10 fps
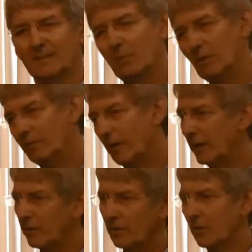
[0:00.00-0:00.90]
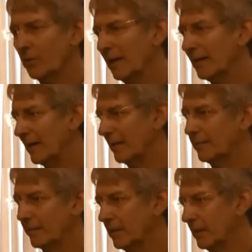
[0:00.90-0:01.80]
He wasn't very good at doing
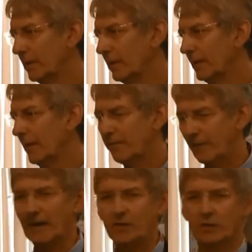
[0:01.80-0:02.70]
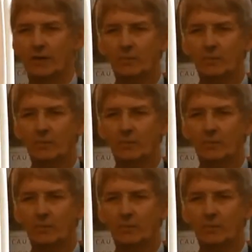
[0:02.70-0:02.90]
love, affection.